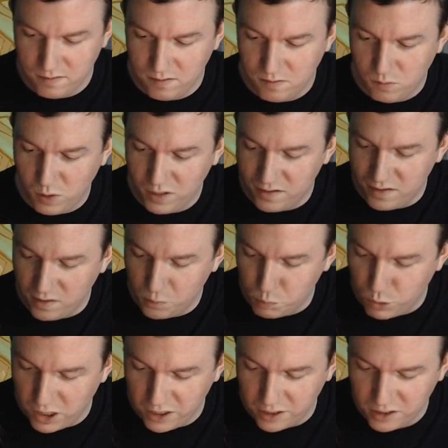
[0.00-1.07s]
What is this
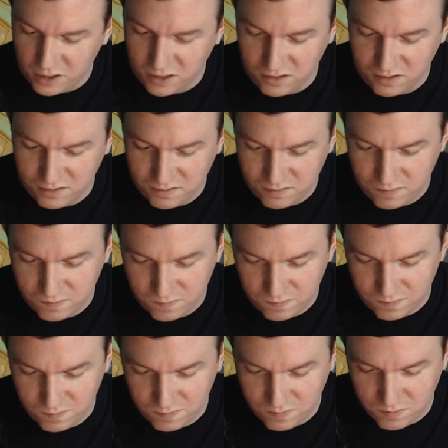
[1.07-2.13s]
brush?
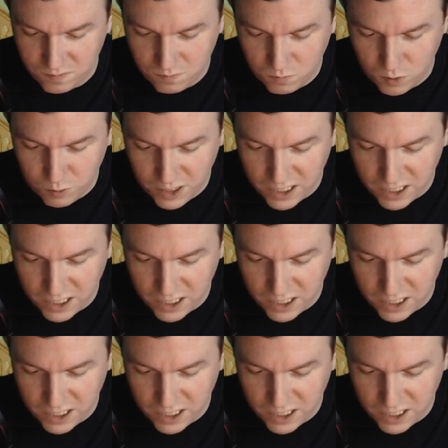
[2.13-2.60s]
What do we